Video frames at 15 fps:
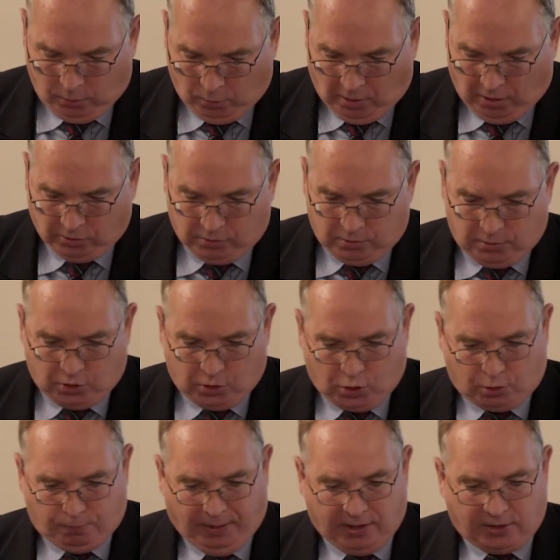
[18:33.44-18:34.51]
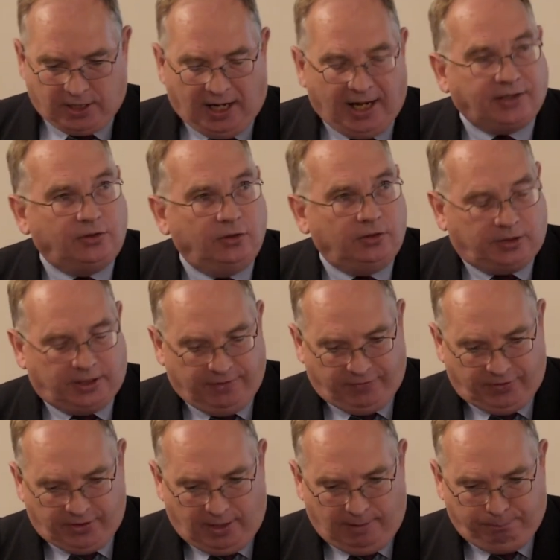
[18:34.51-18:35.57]
Well, Schmidt hadn't
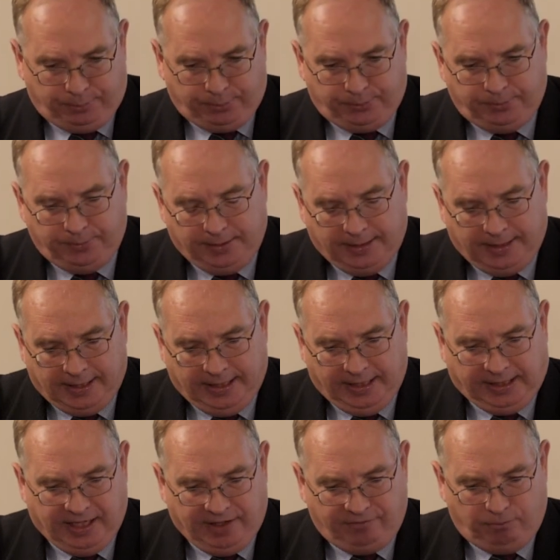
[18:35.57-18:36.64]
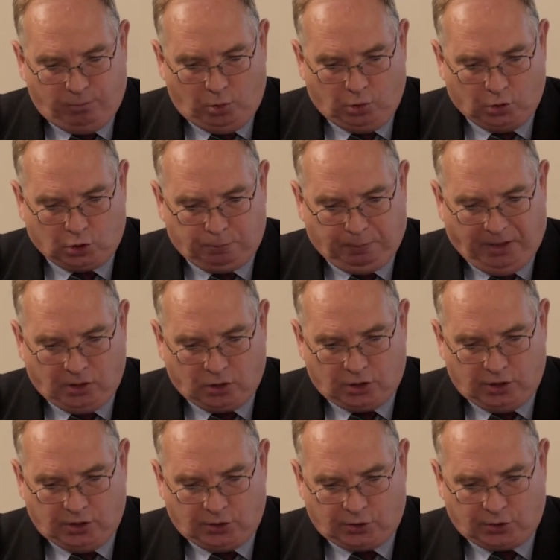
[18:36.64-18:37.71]
given up. He gave more
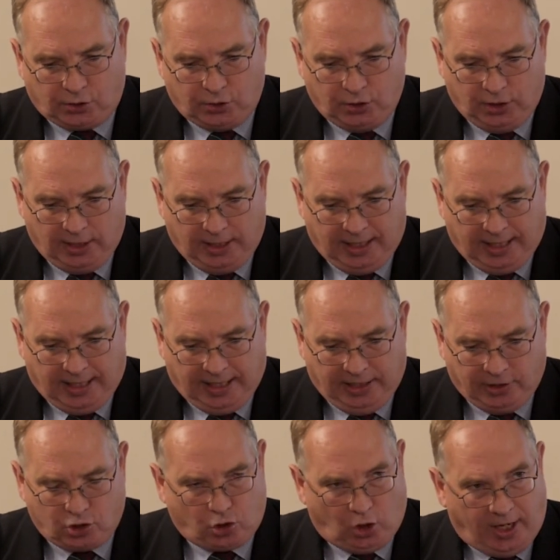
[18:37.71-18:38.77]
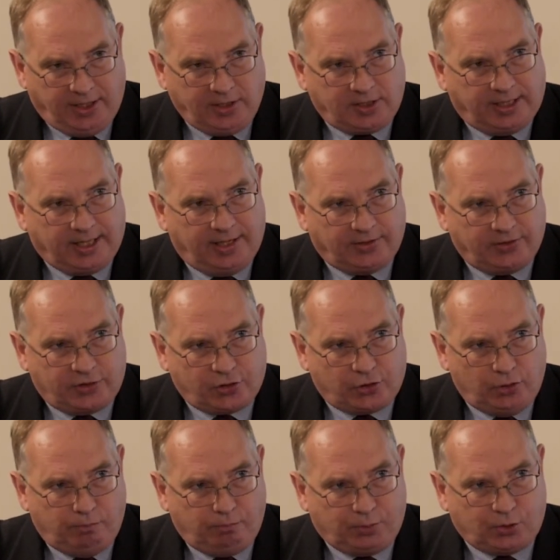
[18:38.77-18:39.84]
speeches, trying to get the
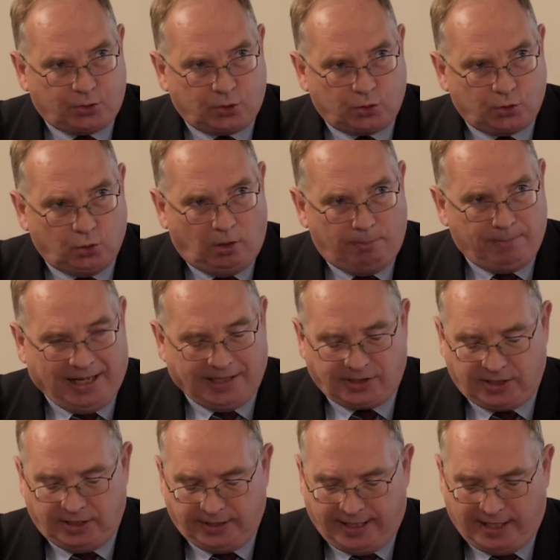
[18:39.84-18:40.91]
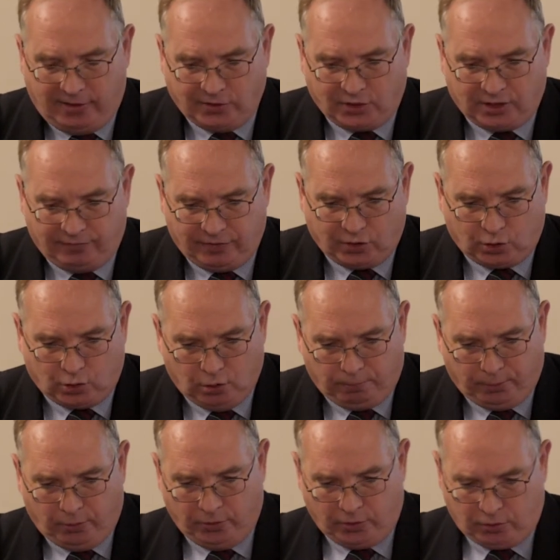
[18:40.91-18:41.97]
troops who are massing now in
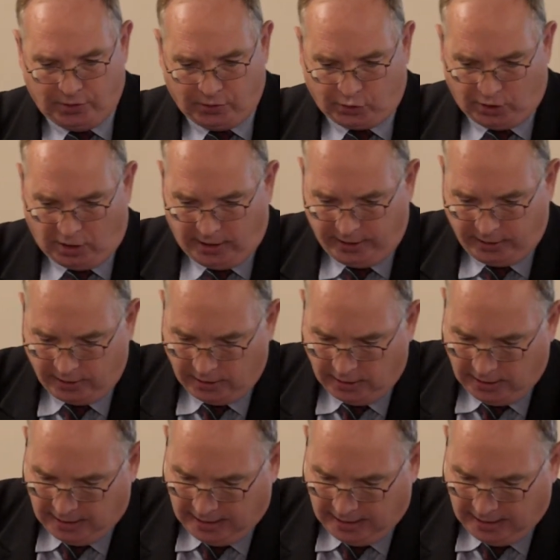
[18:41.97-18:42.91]
Sevastopol onto his side,